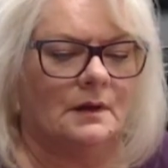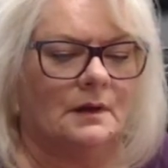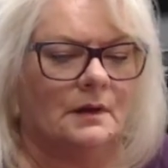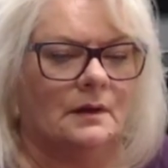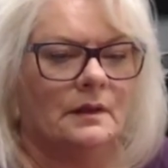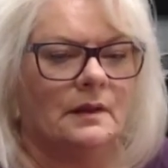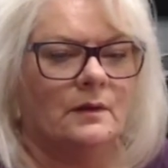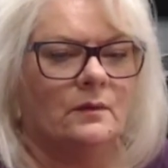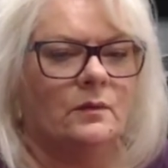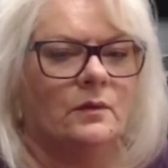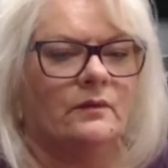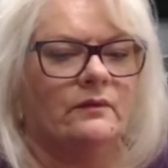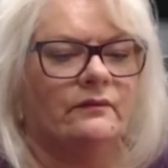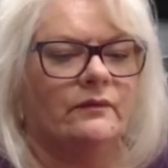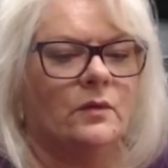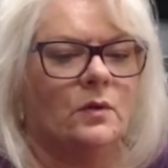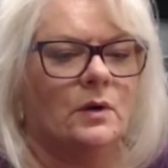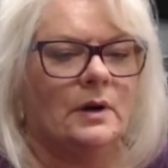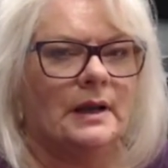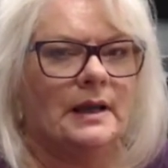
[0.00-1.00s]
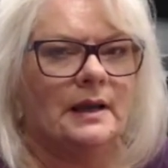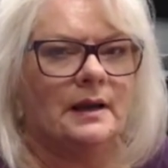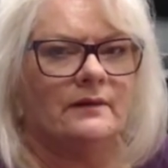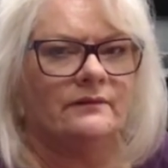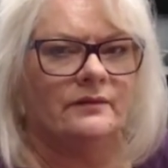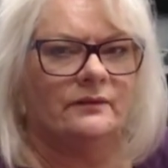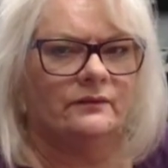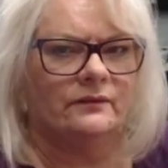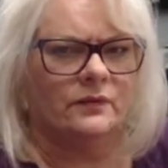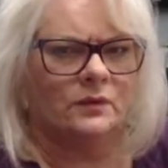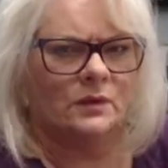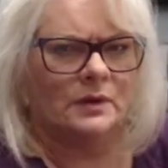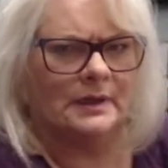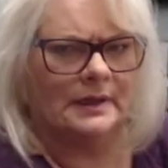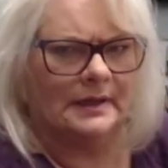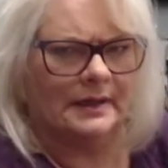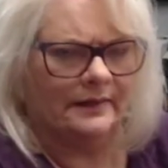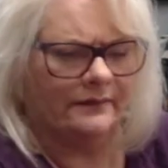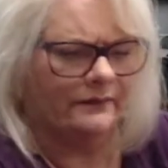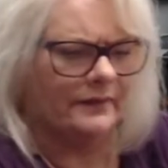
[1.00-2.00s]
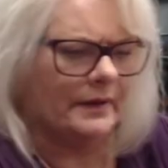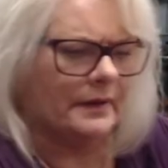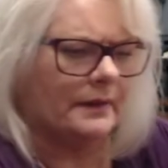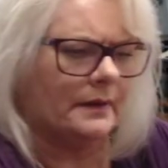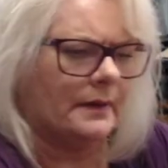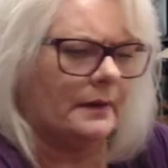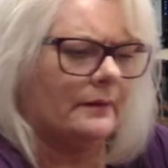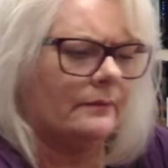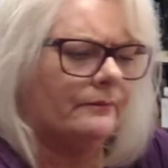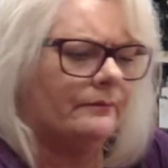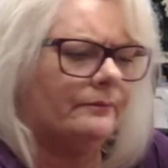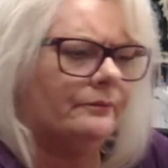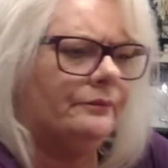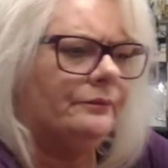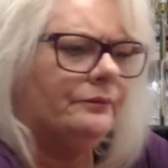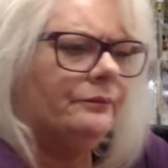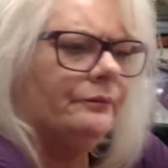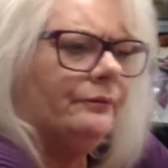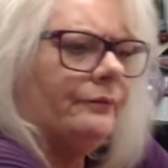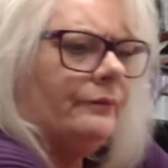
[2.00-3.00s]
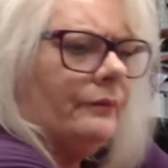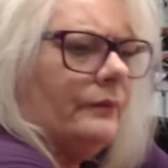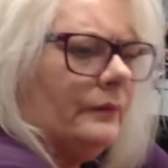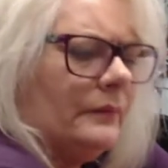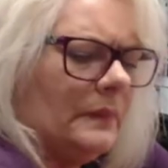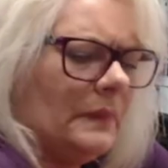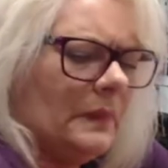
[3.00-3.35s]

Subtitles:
They were 4.5 and 4.5, I think. Let's